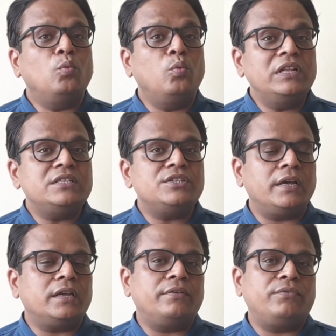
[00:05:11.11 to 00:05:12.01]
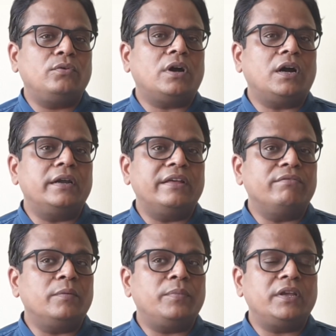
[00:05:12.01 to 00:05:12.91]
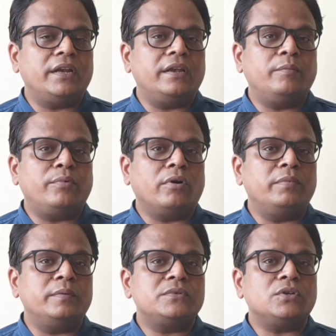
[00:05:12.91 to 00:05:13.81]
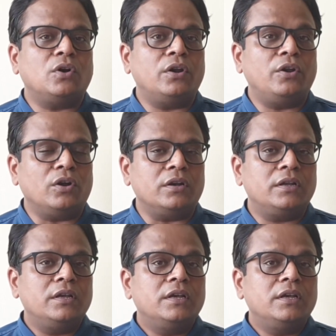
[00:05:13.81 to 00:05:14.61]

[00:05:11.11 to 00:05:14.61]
will check if you are developing kidney problems or not.